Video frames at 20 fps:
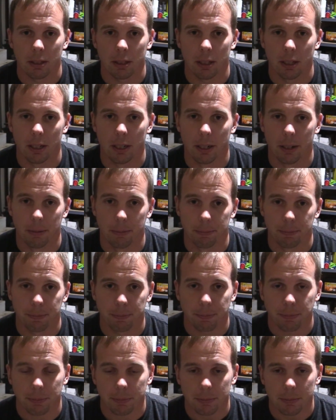
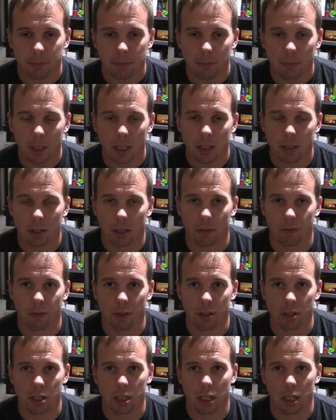So the
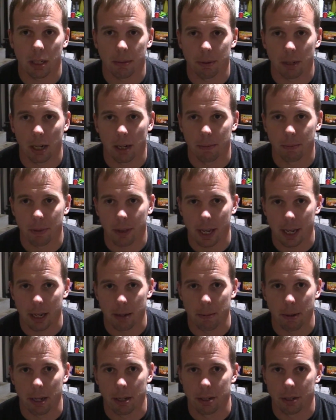first setup that I'm thinking
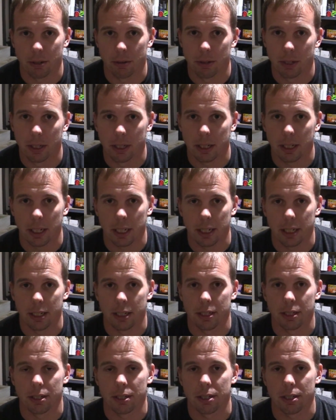about doing
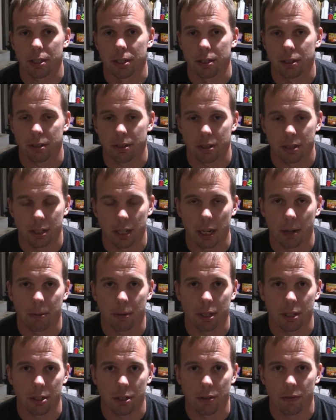is staying
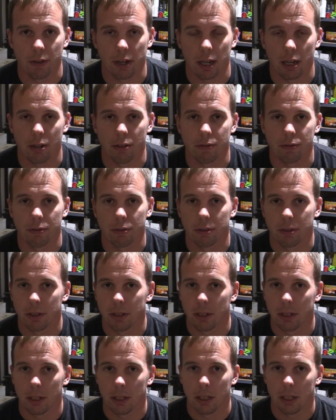with the 2-valve.
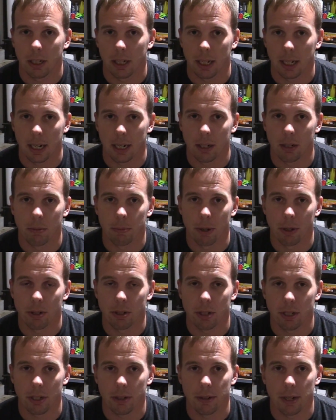And I know
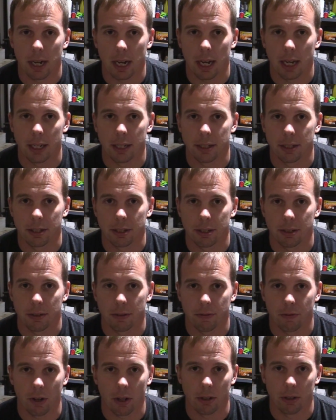most of you guys
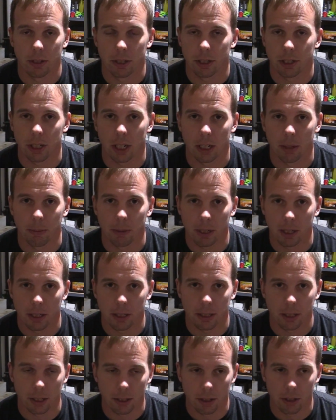follow this channel
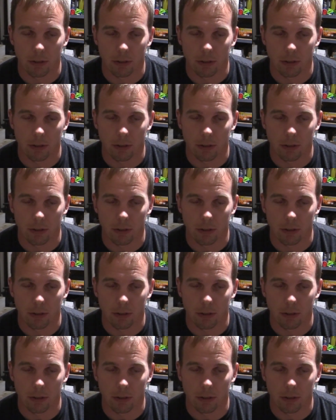because of the